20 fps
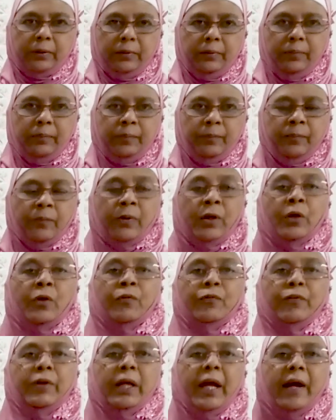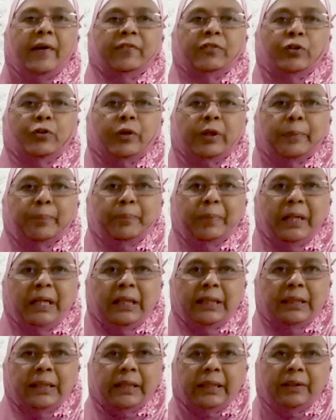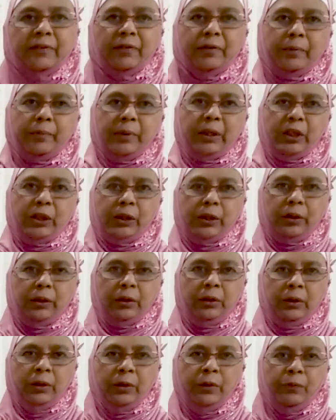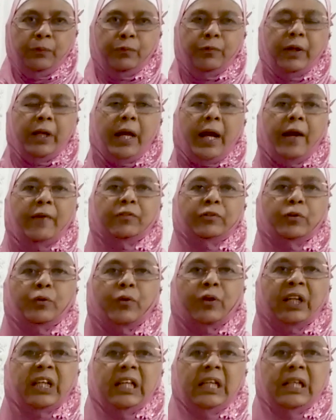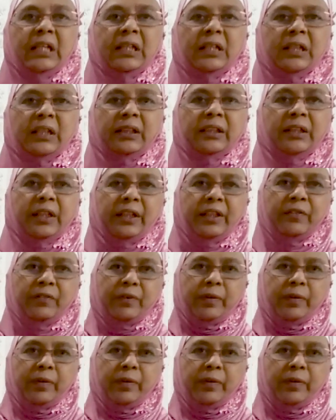We have to repeat the information. We have to relearn the information.